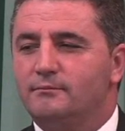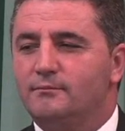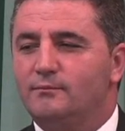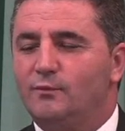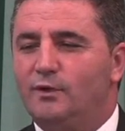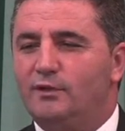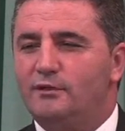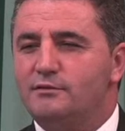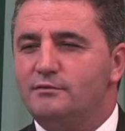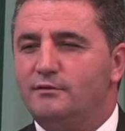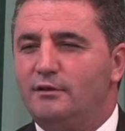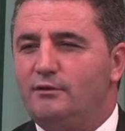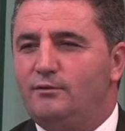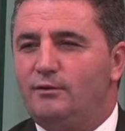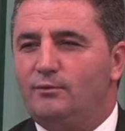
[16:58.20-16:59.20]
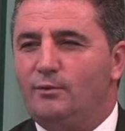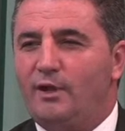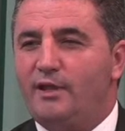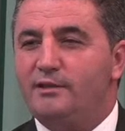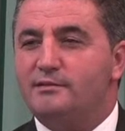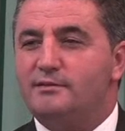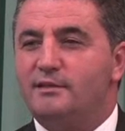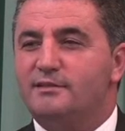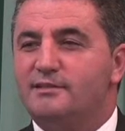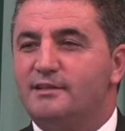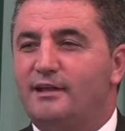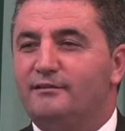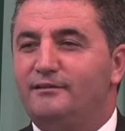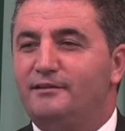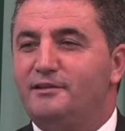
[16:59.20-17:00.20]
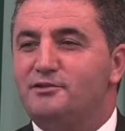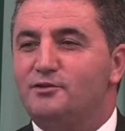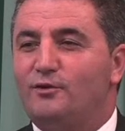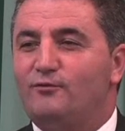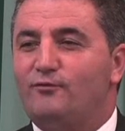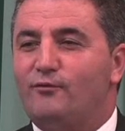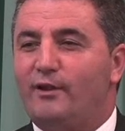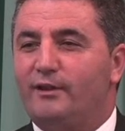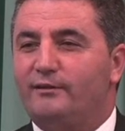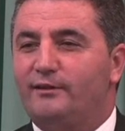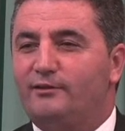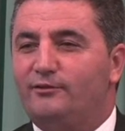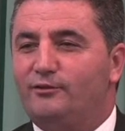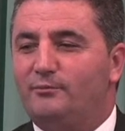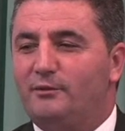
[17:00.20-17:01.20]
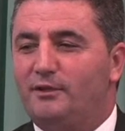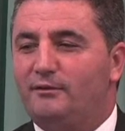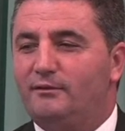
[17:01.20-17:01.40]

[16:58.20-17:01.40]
what is going on? Why is he suddenly so friendly to me,